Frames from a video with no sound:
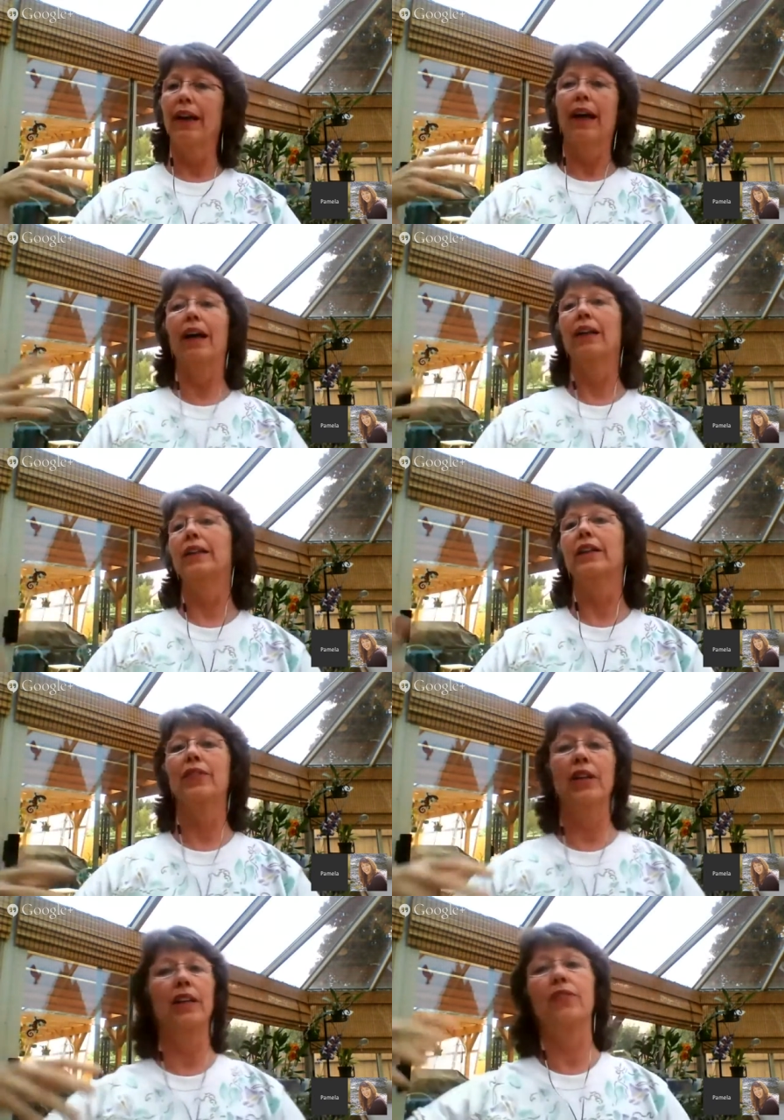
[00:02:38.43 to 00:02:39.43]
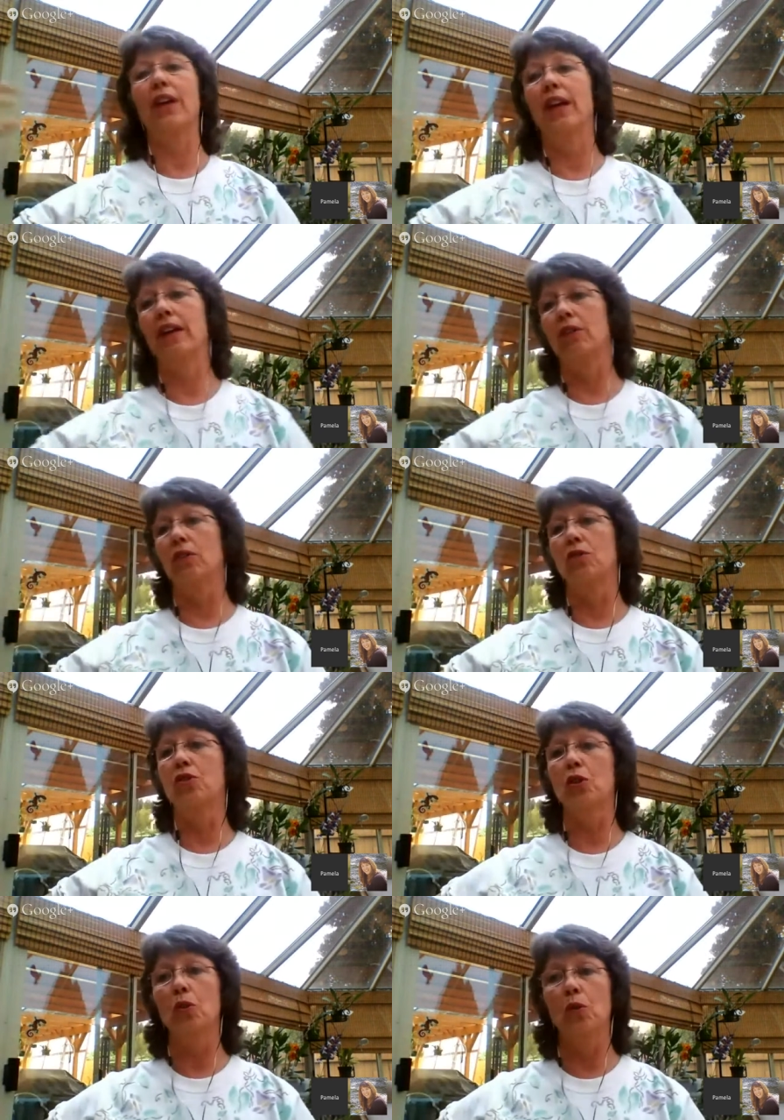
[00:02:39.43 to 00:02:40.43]
a living, if they
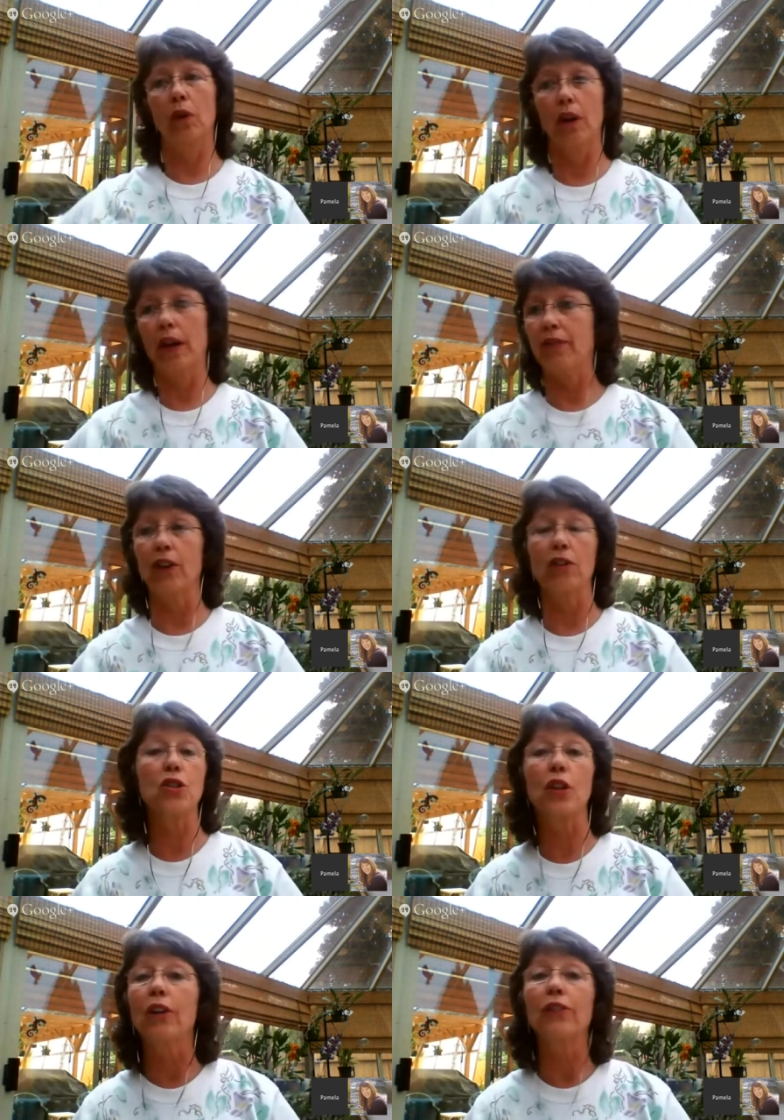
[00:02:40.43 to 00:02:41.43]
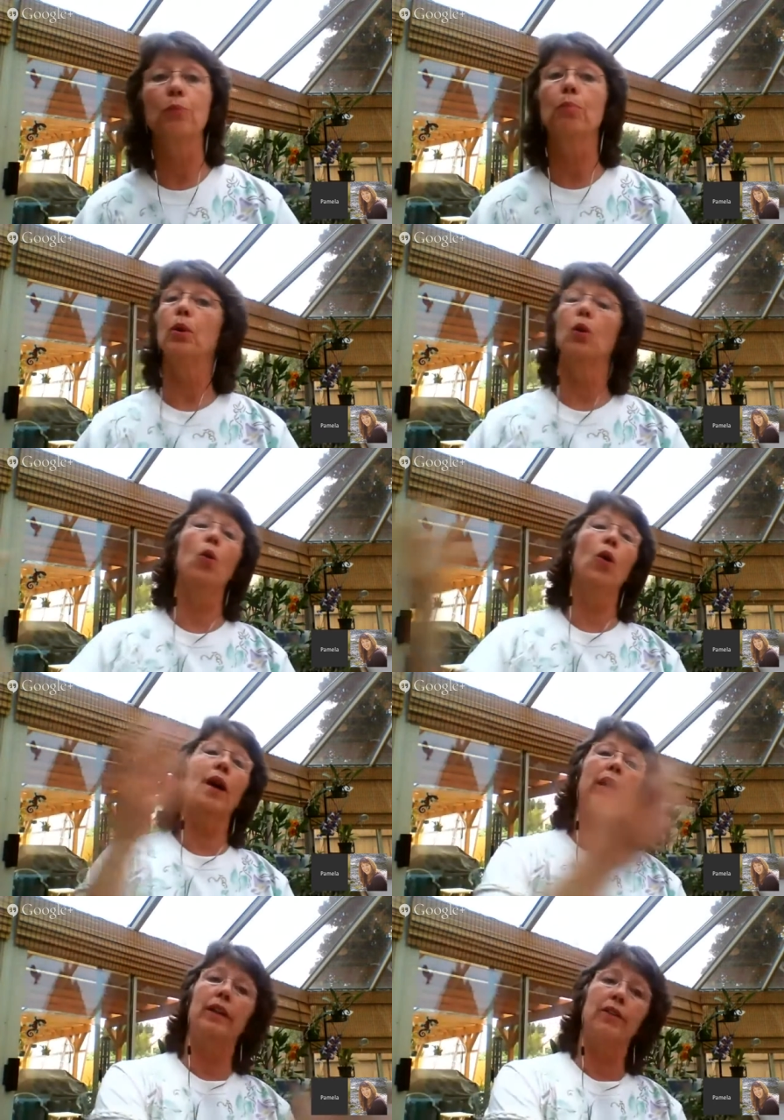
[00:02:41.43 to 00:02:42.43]
do, if they're
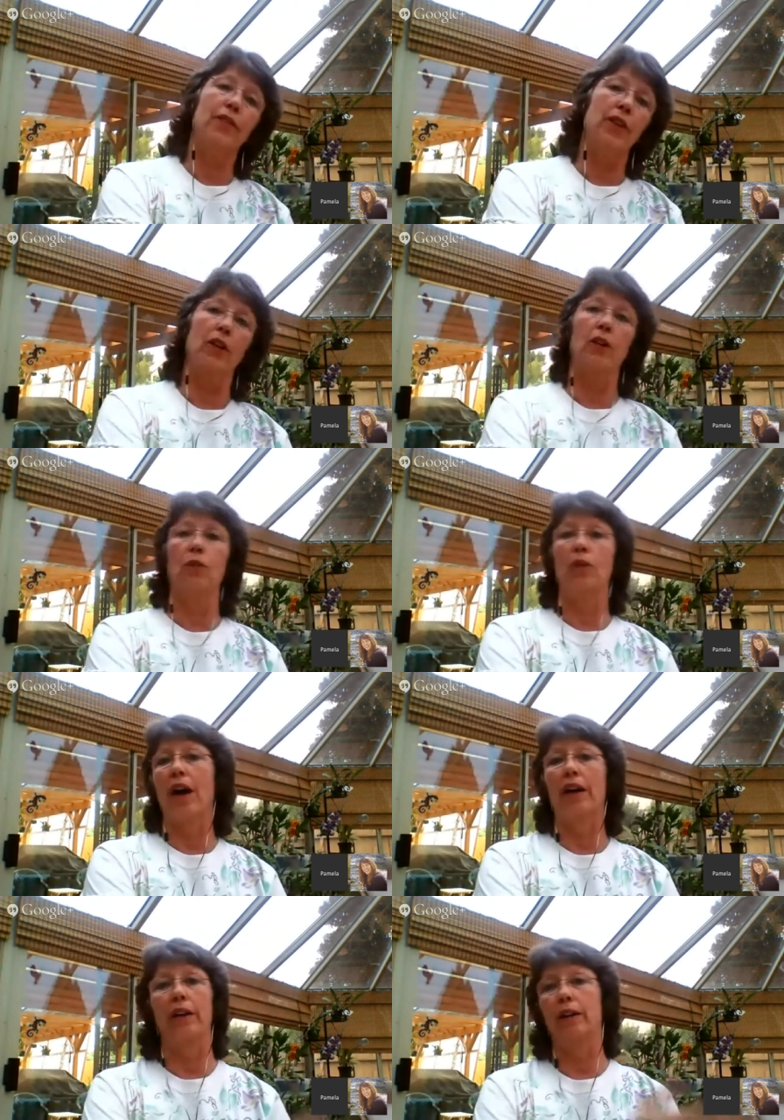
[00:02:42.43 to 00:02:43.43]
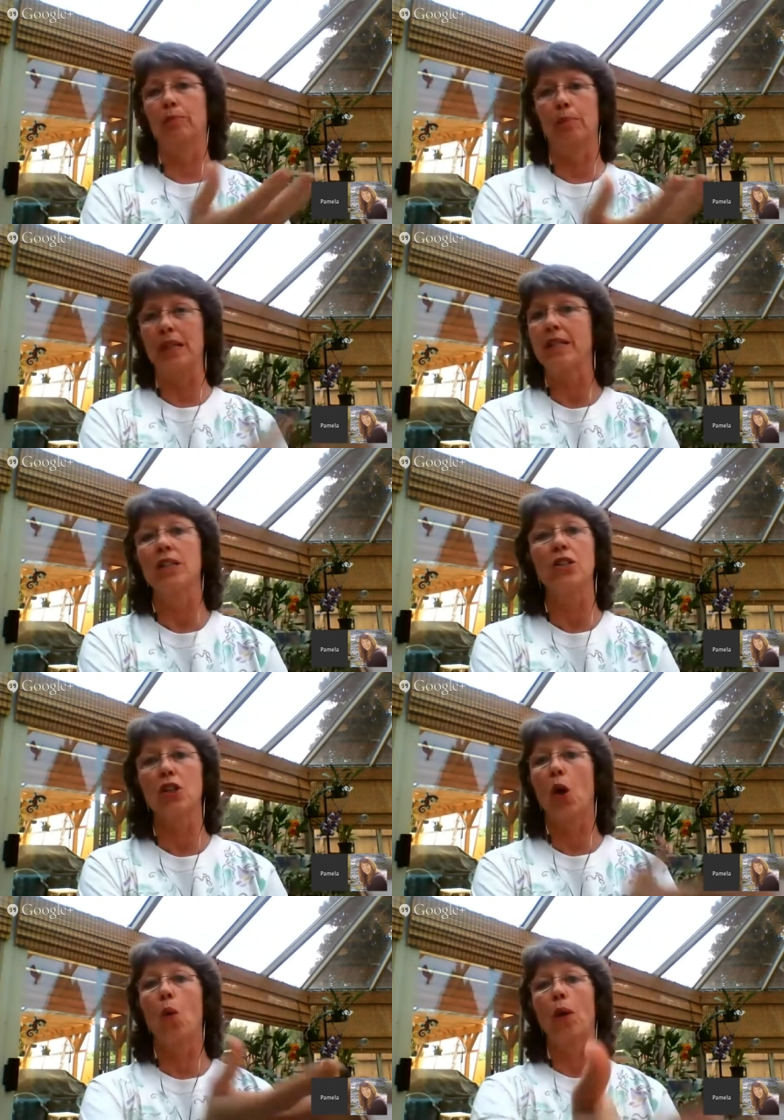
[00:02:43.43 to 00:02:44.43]
self-employed, if they're got a business
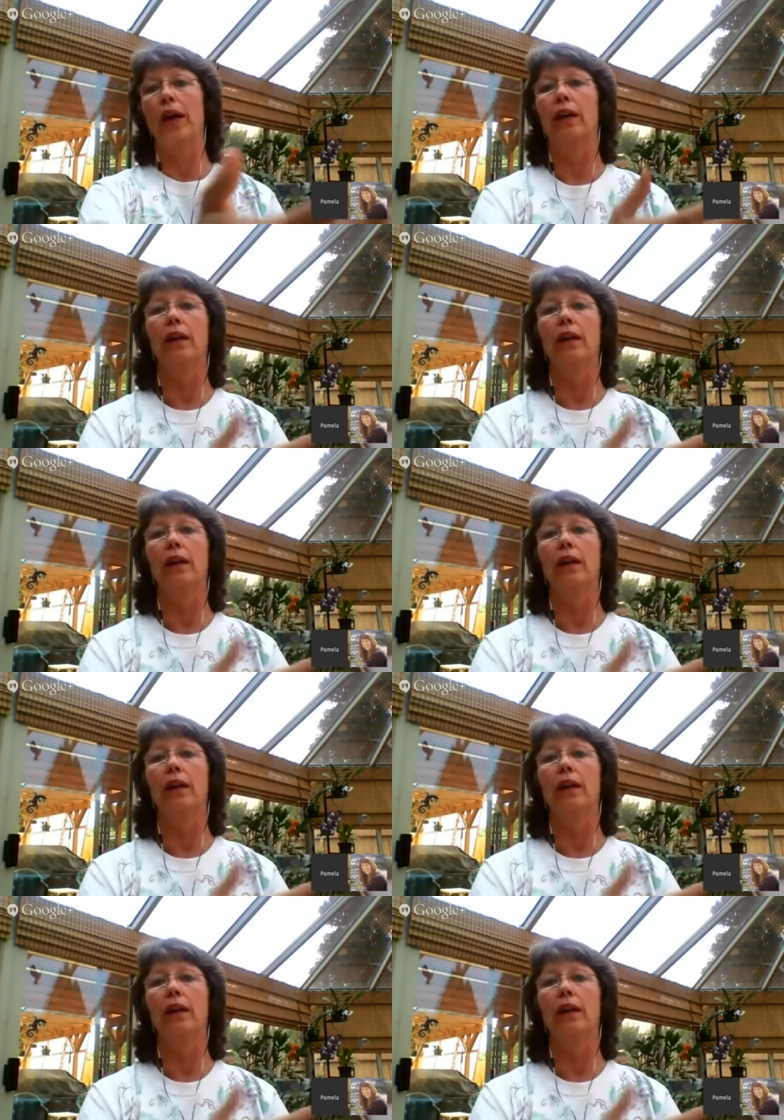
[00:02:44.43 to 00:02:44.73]
going,